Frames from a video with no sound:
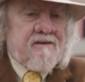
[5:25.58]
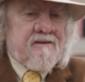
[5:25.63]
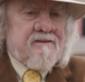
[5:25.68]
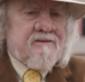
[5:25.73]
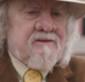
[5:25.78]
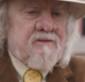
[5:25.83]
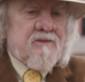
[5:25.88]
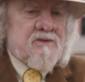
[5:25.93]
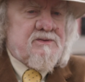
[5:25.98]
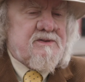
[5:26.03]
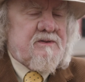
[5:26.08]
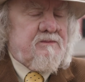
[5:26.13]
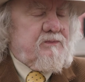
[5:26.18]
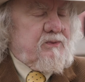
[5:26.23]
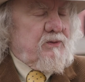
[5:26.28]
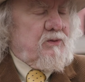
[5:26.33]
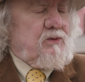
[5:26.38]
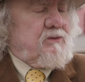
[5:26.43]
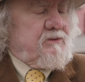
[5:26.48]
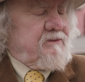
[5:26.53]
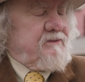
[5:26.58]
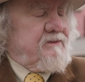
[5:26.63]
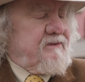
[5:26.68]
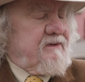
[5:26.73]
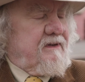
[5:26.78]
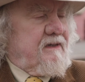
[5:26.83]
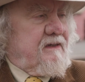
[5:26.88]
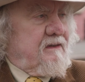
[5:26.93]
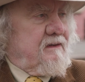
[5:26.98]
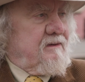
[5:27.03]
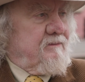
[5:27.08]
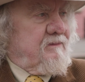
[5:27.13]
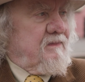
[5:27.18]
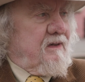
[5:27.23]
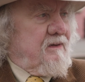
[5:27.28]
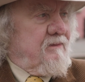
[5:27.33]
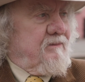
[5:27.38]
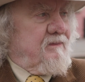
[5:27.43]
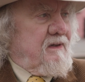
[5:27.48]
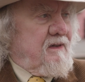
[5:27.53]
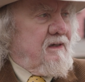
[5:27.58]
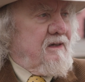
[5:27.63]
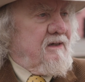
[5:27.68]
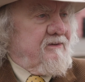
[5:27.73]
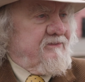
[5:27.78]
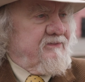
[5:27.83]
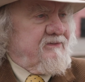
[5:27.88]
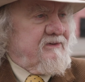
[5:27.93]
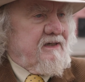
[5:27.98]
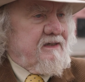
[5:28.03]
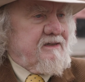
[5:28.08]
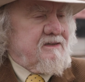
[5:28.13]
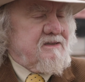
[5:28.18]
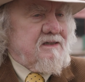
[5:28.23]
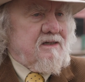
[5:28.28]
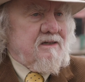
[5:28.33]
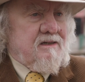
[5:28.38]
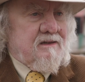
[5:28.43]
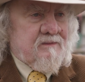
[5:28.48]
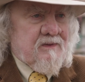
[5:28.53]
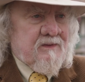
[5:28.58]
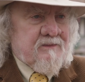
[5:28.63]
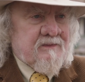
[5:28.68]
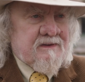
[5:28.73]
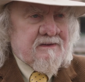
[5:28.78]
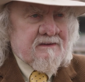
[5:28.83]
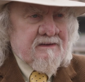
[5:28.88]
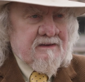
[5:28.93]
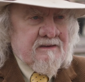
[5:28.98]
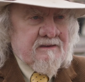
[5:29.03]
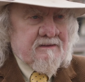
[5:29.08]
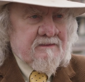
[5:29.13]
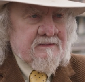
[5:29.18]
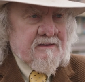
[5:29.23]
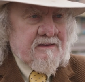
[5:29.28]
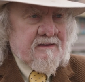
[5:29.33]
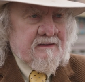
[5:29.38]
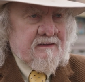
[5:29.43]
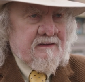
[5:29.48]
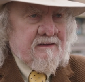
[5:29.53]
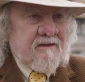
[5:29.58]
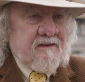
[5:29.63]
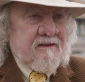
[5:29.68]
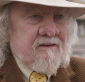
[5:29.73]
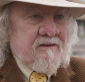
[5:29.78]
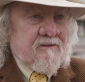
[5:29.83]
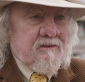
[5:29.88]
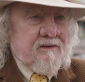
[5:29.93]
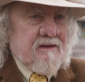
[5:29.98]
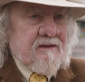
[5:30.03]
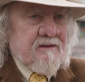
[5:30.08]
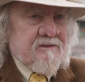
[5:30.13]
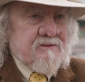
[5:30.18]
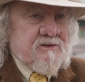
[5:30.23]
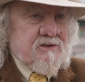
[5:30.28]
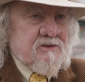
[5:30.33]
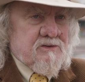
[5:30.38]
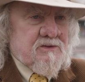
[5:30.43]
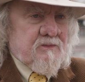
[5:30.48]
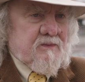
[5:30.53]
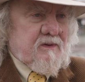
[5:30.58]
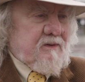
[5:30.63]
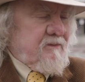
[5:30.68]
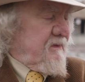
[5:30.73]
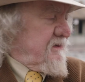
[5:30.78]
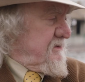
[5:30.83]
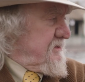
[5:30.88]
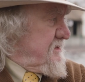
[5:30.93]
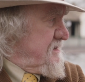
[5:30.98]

the most important thing in my life at that time. I mean, she used to bring me to